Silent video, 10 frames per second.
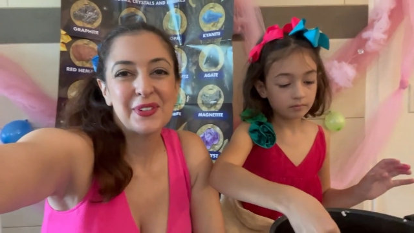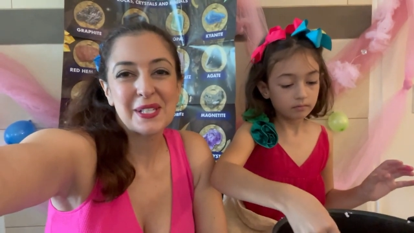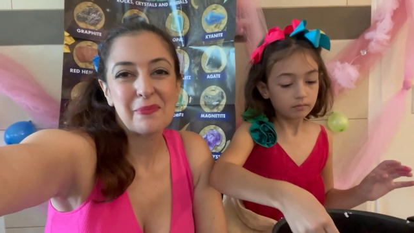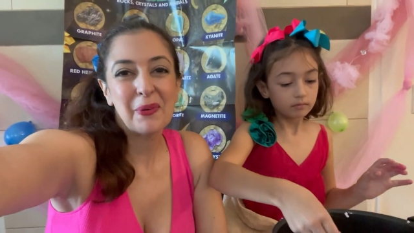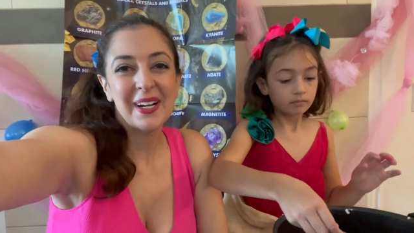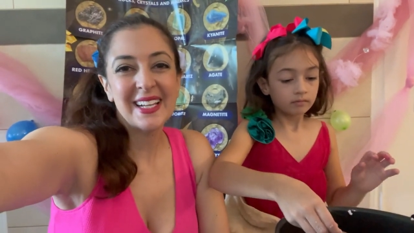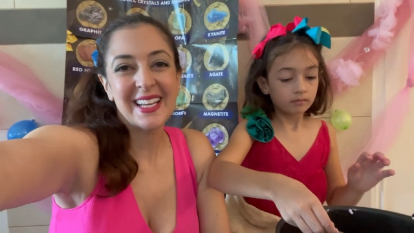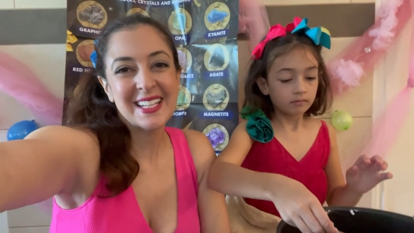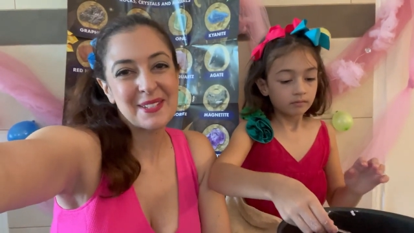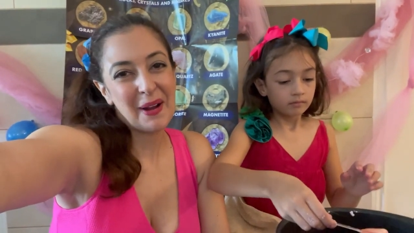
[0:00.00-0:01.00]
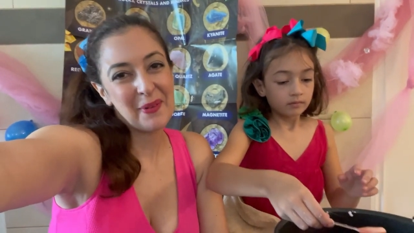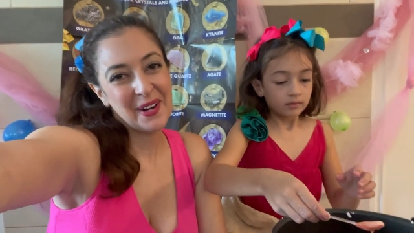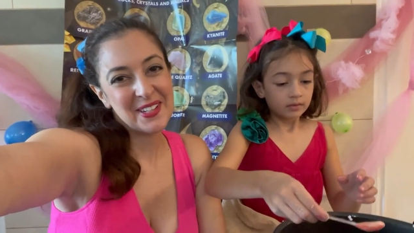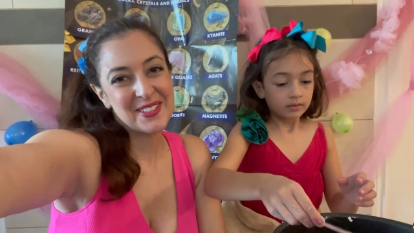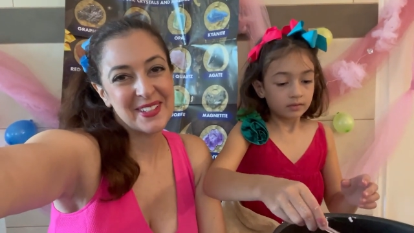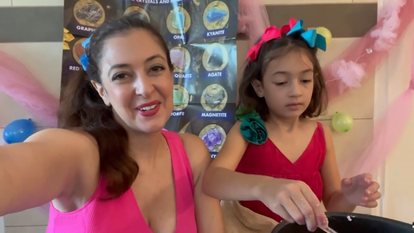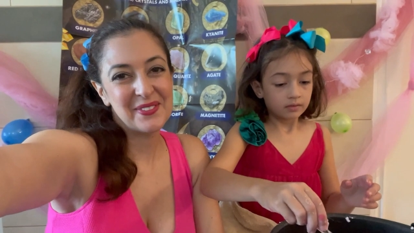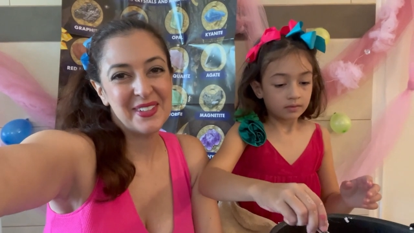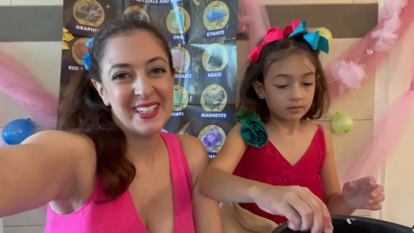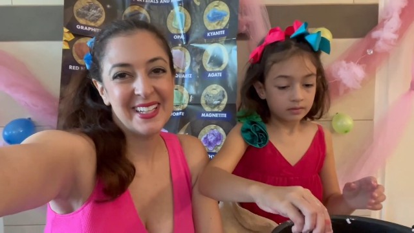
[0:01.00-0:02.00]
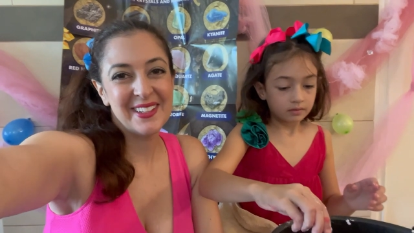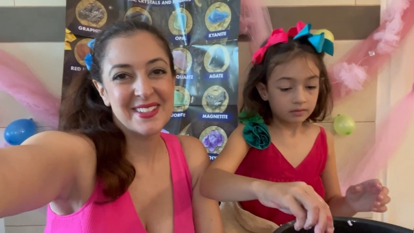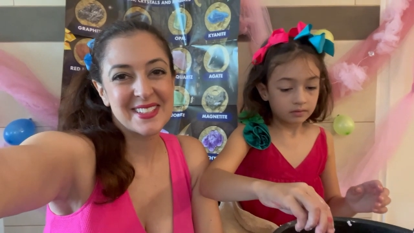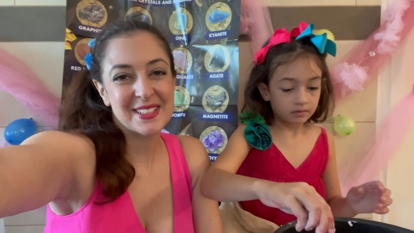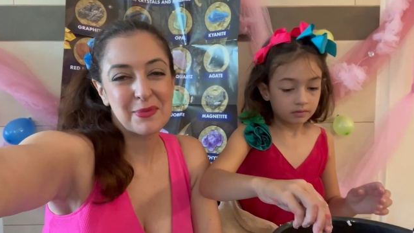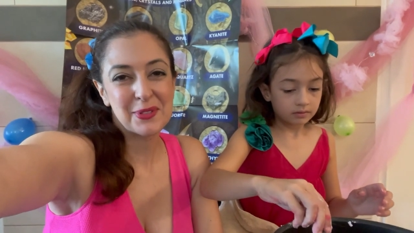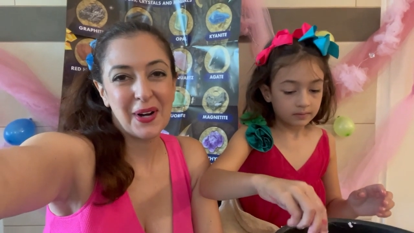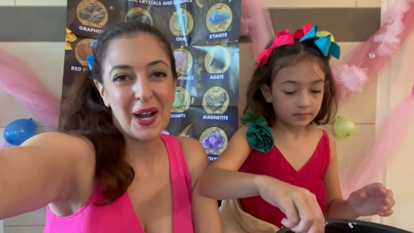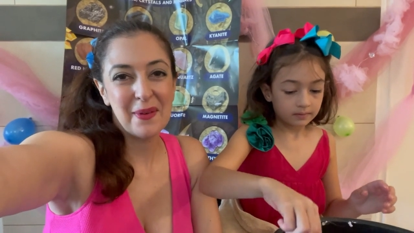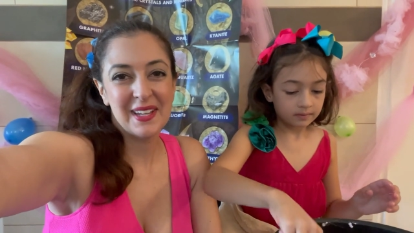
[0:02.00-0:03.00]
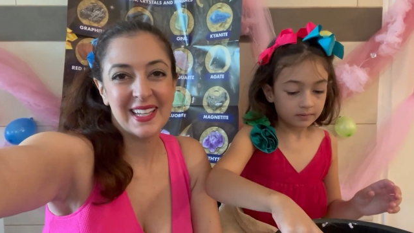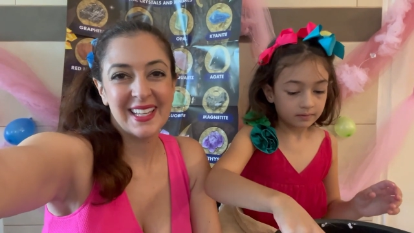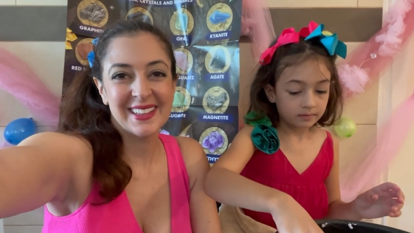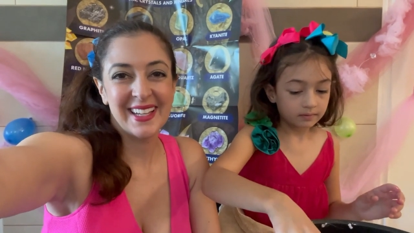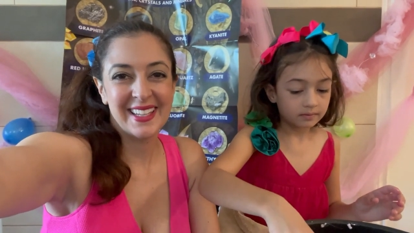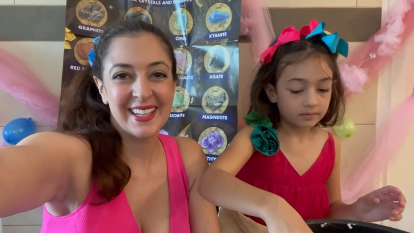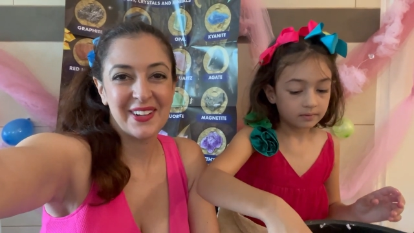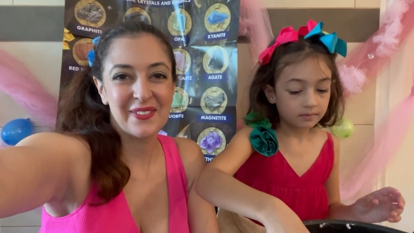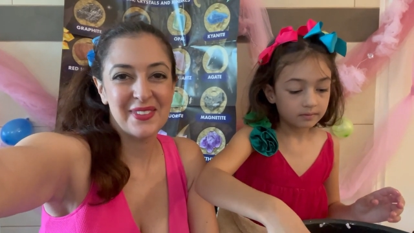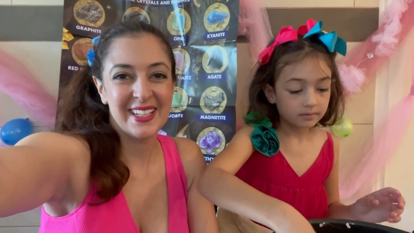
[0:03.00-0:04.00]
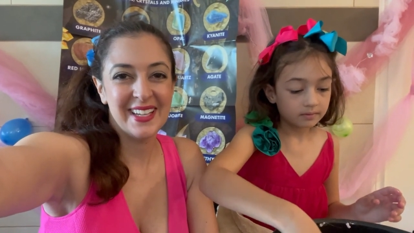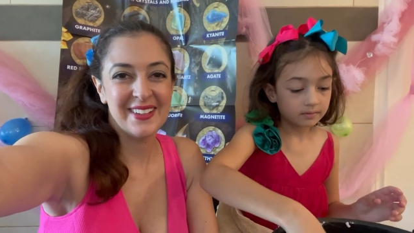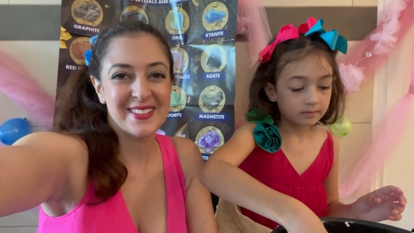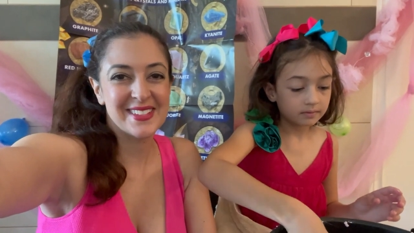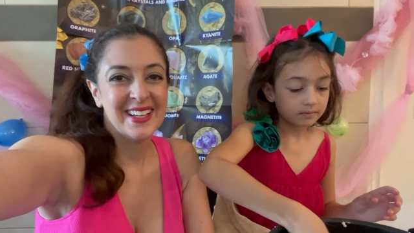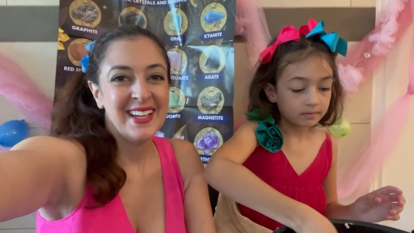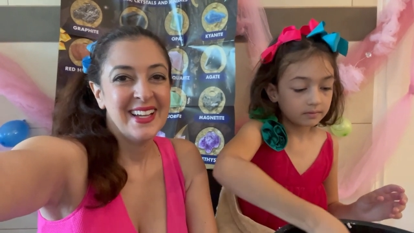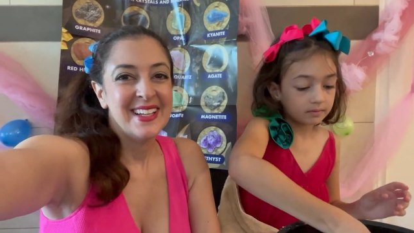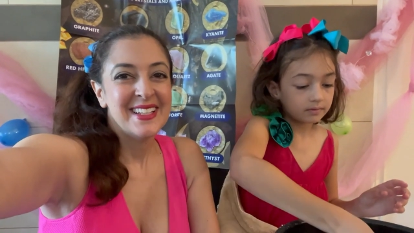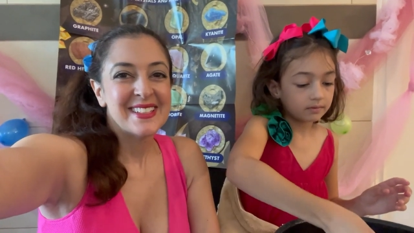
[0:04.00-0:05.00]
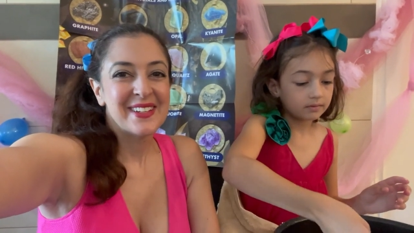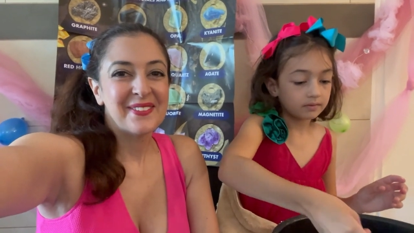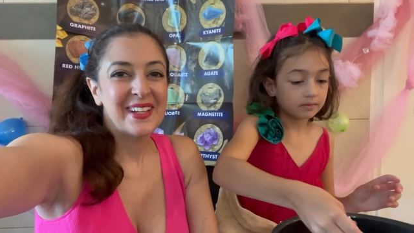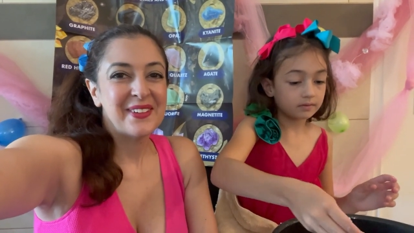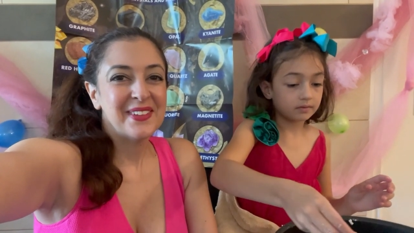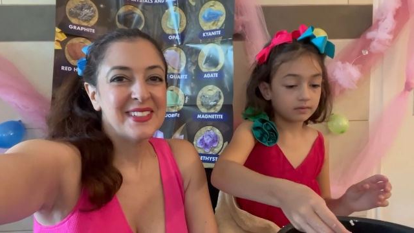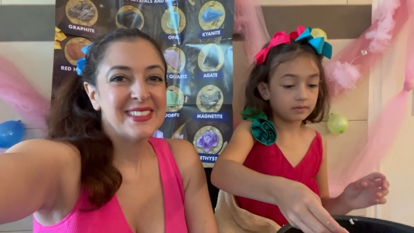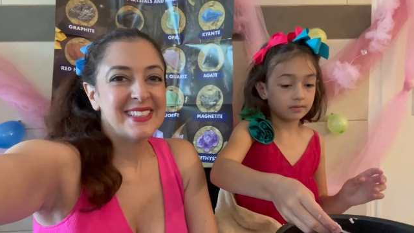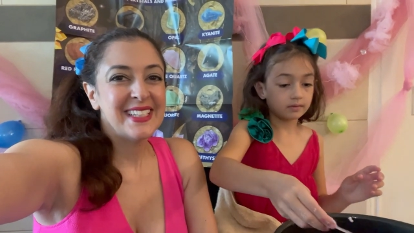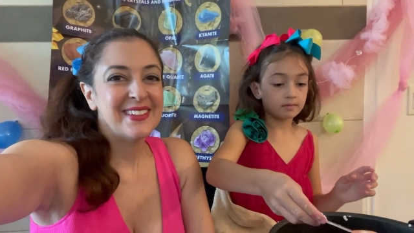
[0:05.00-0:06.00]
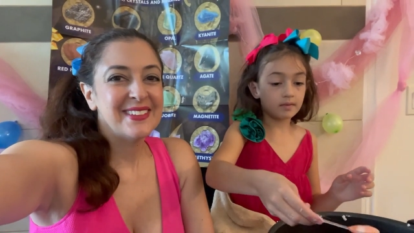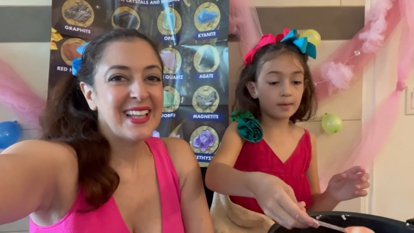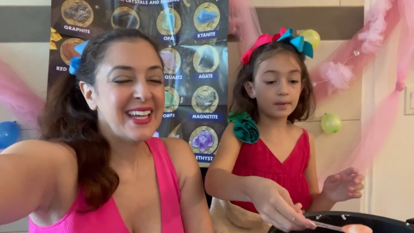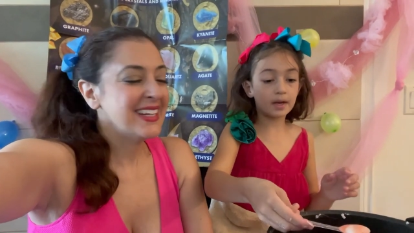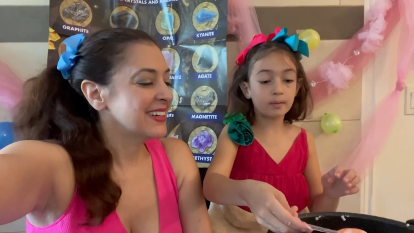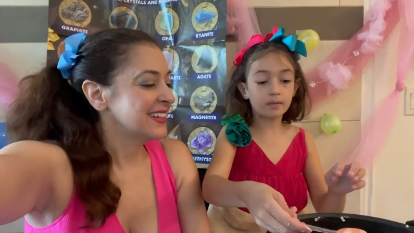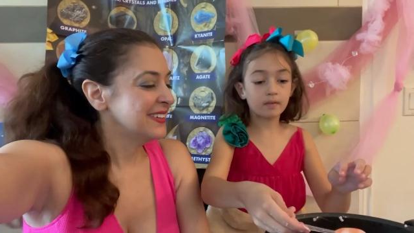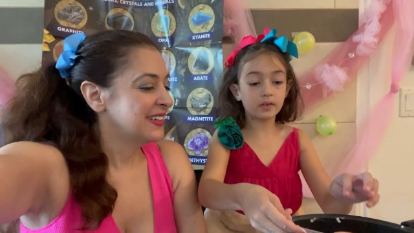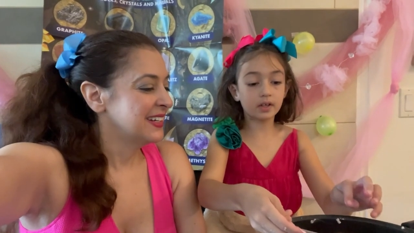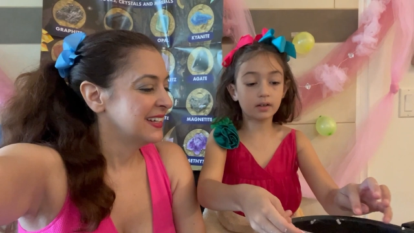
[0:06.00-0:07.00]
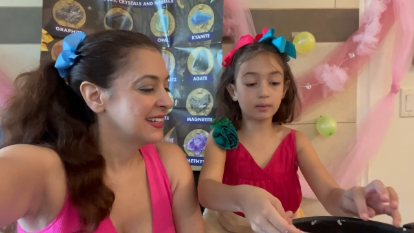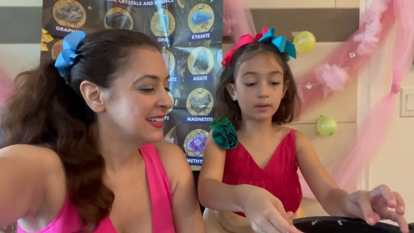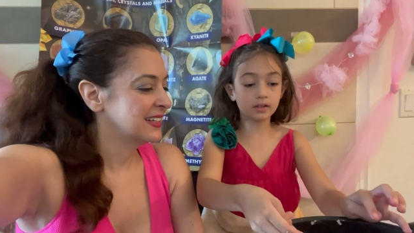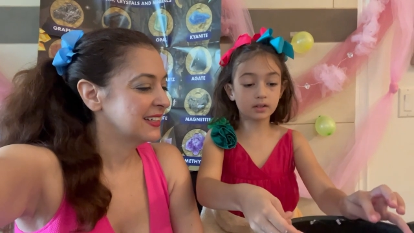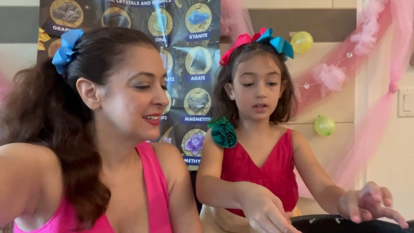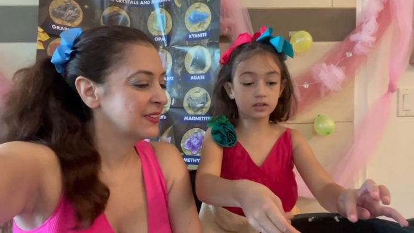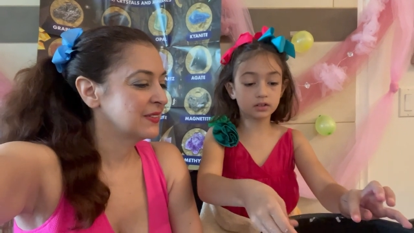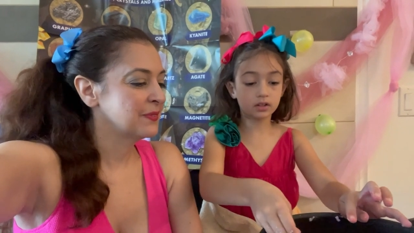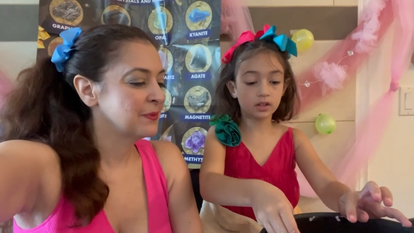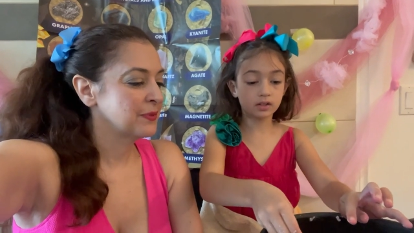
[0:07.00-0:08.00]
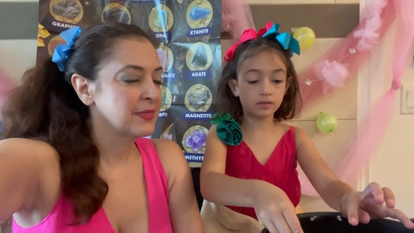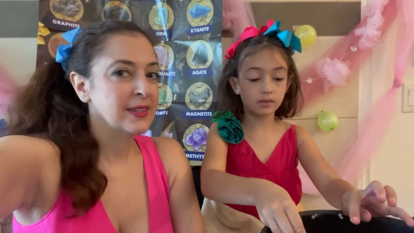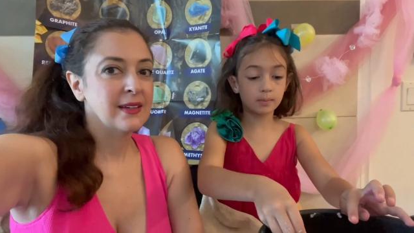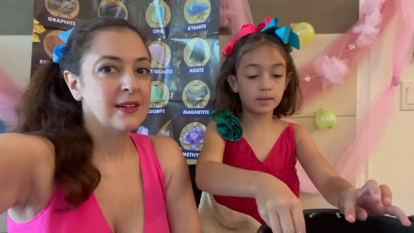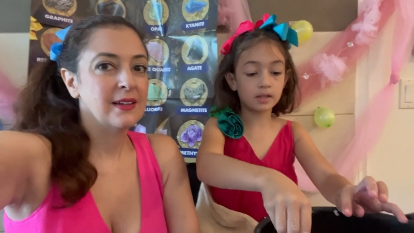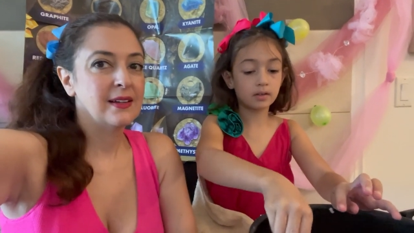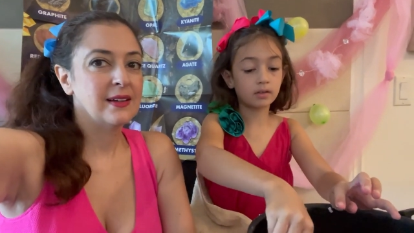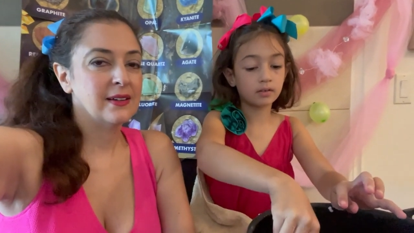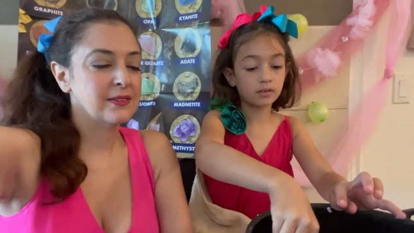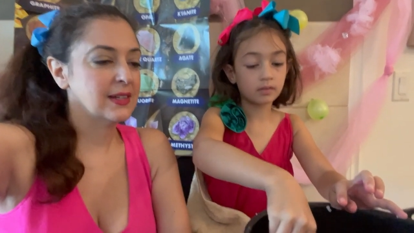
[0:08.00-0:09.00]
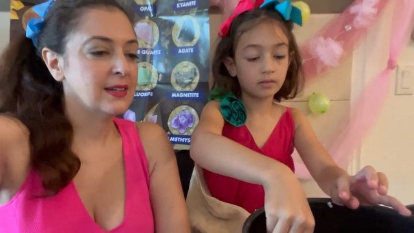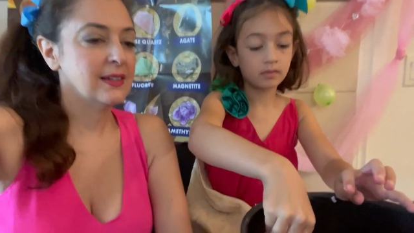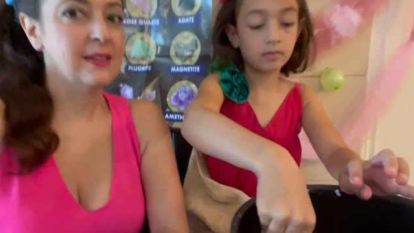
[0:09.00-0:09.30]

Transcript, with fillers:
Speaker 1: supporting us by watching our videos, subscribing, and liking our videos. So we will see
Speaker 2: you later. You will touch this one here. Okay.